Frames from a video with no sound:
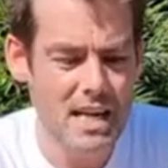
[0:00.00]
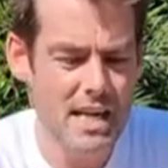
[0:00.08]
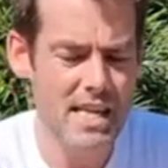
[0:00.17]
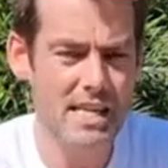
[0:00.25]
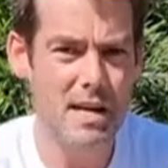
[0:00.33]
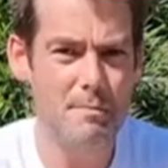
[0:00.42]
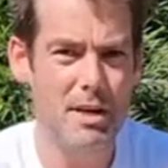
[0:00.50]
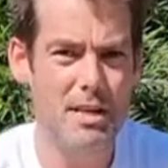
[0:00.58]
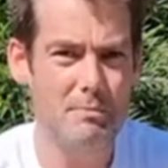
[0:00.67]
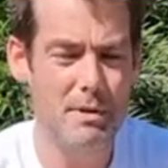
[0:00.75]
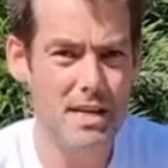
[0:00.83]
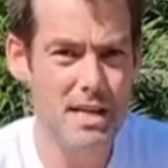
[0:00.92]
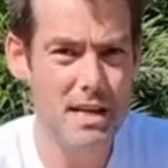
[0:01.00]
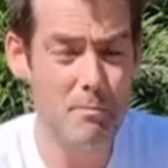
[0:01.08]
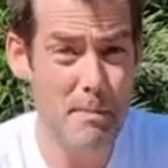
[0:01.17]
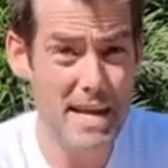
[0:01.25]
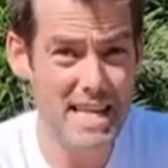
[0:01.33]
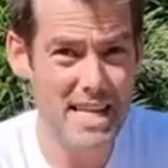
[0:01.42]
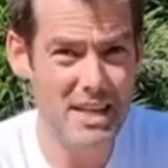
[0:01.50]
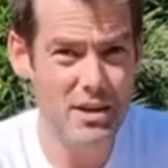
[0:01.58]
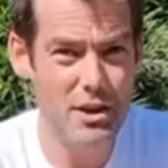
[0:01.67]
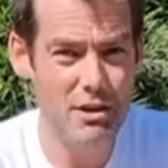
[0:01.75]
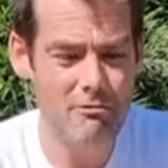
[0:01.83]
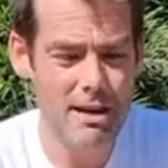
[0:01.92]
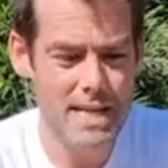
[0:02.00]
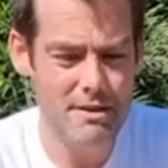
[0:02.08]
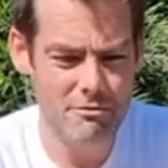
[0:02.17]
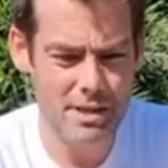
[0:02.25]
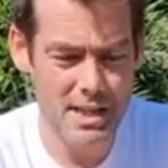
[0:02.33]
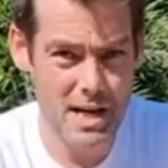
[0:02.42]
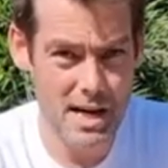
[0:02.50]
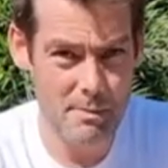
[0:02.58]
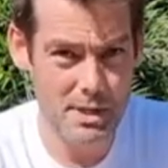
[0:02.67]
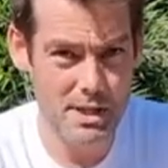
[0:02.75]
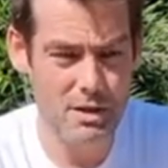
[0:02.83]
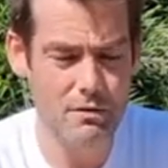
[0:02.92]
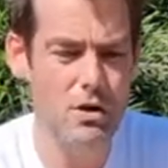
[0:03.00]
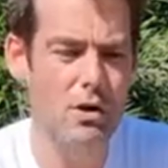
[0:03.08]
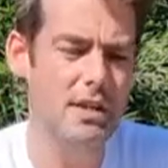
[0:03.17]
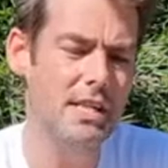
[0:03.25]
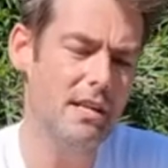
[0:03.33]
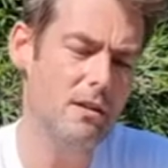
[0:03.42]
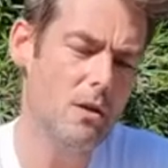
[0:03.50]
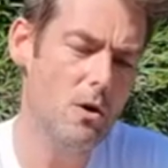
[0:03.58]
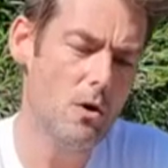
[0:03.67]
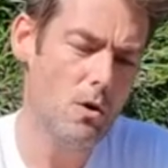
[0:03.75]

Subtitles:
is I'm going to be making 3 different types of cocktail,